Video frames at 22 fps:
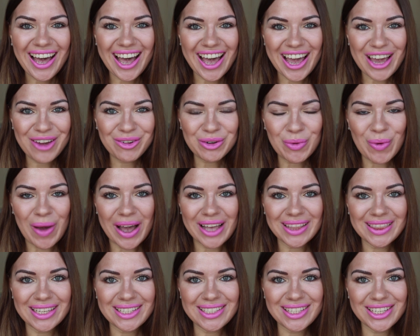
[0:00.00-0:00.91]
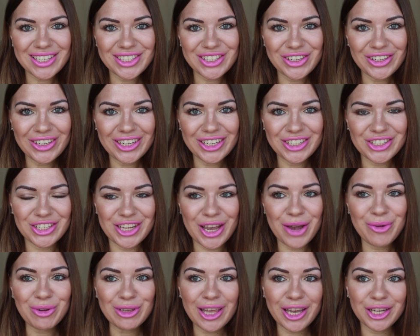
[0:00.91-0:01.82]
Hi everyone, this is Yuliya.
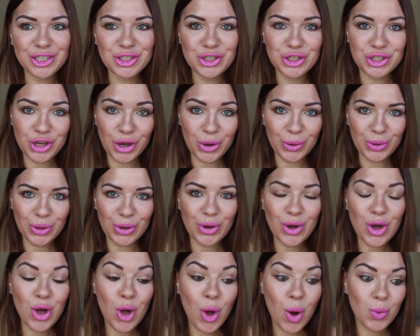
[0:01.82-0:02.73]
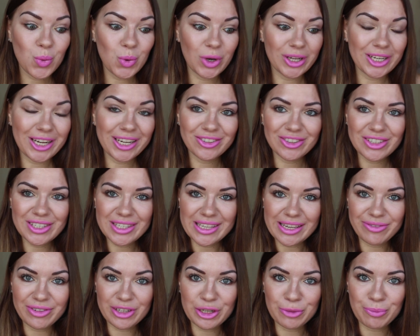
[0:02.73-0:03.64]
Today I would like to show you what I
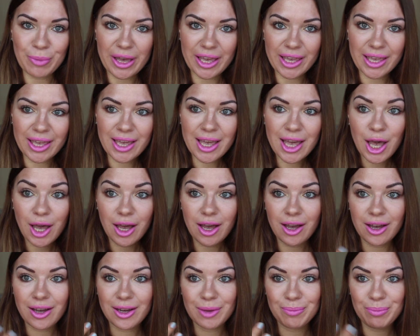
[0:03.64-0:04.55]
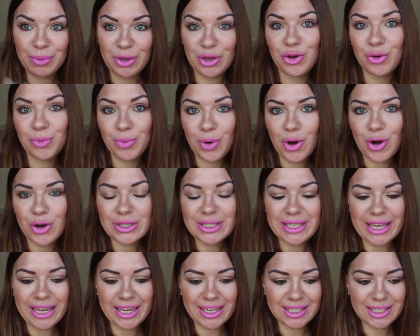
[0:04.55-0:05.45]
receive in my PO
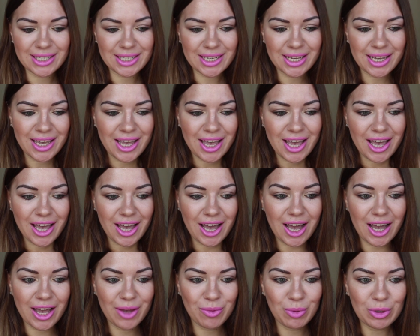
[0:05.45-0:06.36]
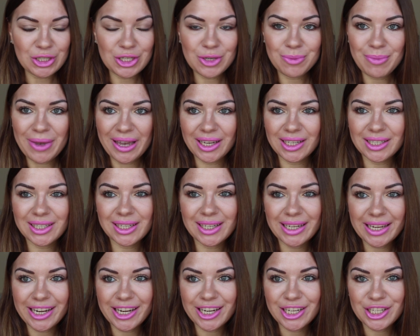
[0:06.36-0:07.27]
box, and I want to make it
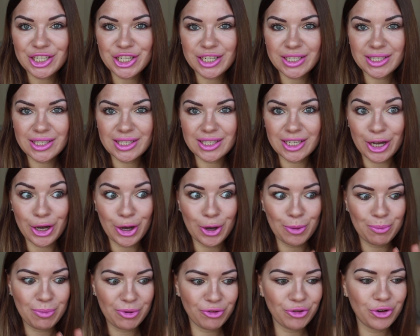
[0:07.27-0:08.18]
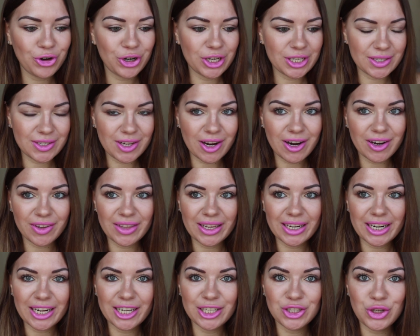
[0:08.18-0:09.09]
clear just before I start
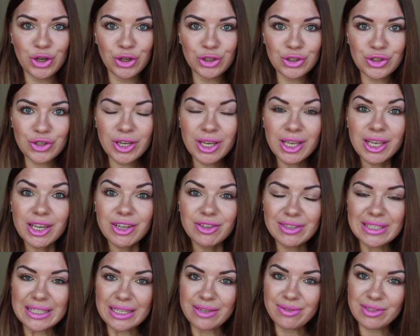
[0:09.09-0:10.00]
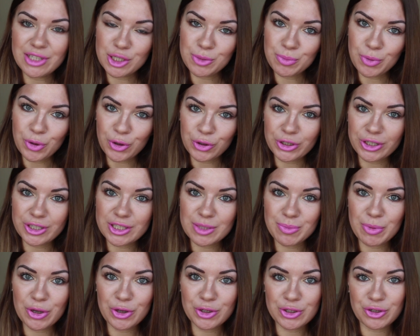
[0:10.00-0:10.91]
that I don't receive these
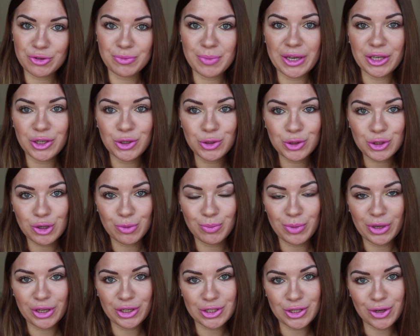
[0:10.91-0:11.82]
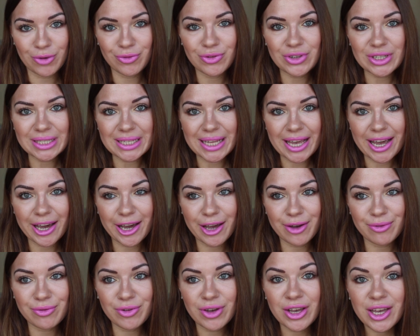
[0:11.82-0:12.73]
products because of my YouTube, because obviously I
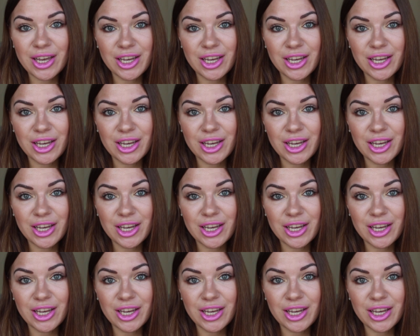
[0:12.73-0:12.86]
have